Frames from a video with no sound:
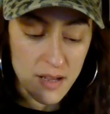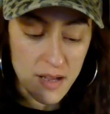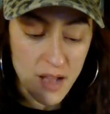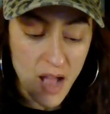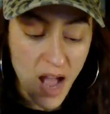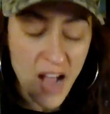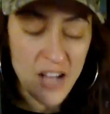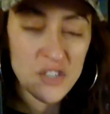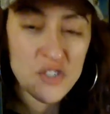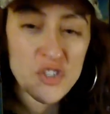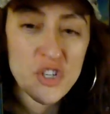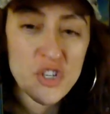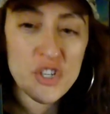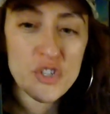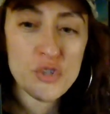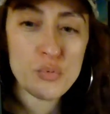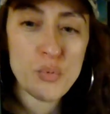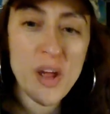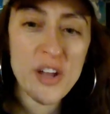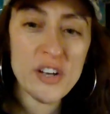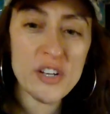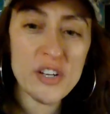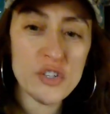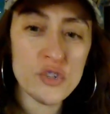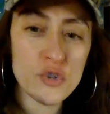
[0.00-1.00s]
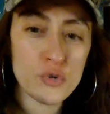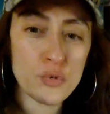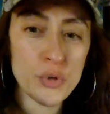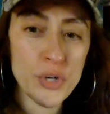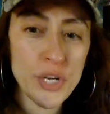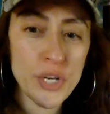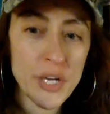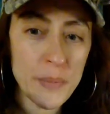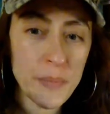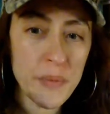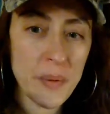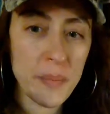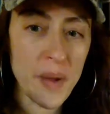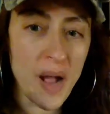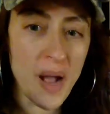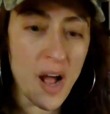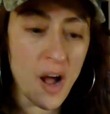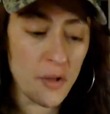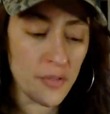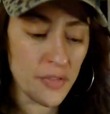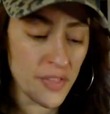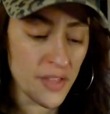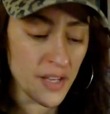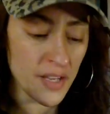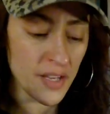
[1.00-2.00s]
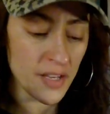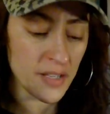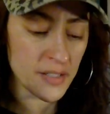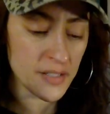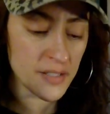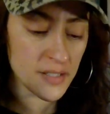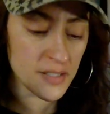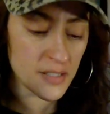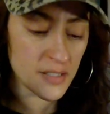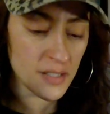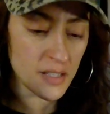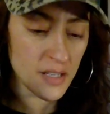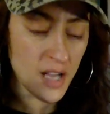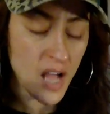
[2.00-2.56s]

I just read a dream about this.